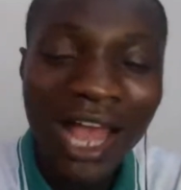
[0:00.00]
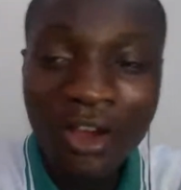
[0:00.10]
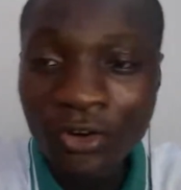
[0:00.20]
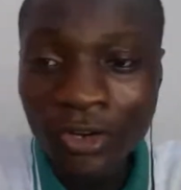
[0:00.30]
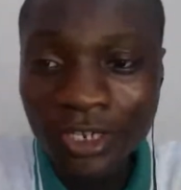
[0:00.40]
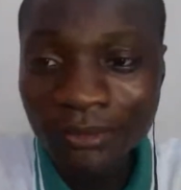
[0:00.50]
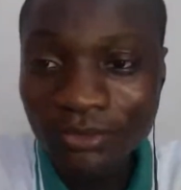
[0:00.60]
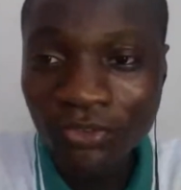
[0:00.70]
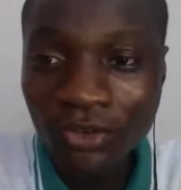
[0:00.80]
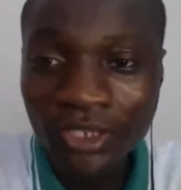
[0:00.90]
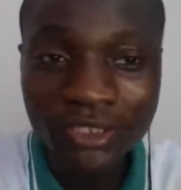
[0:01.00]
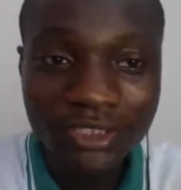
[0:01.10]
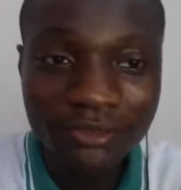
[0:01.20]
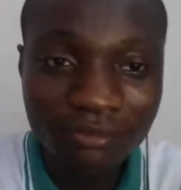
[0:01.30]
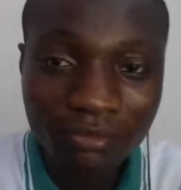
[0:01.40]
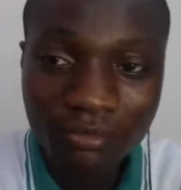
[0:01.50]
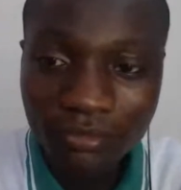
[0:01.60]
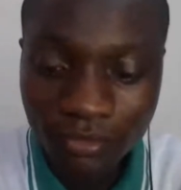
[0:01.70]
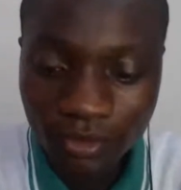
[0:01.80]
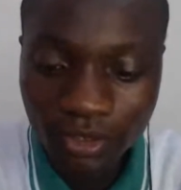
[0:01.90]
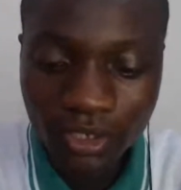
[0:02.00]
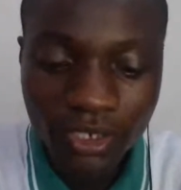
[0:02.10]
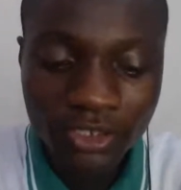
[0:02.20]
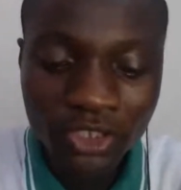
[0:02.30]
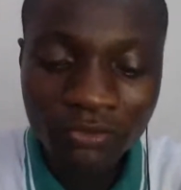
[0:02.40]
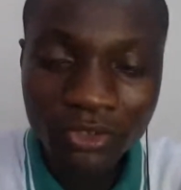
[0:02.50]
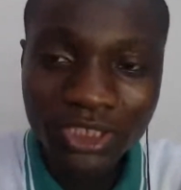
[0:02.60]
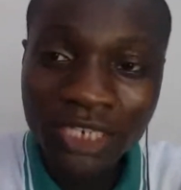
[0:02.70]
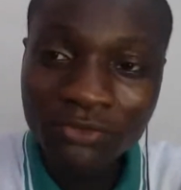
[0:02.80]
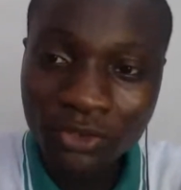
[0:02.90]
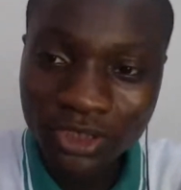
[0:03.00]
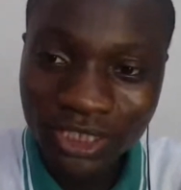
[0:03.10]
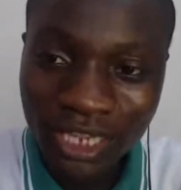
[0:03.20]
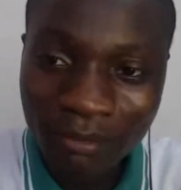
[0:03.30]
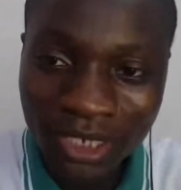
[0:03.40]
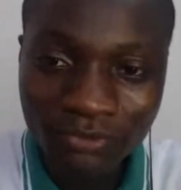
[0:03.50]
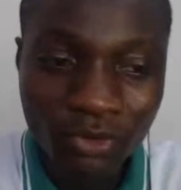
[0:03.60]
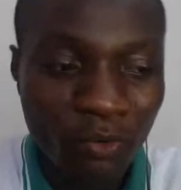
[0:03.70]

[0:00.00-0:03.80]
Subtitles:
acronyms for it. So if you search for CMS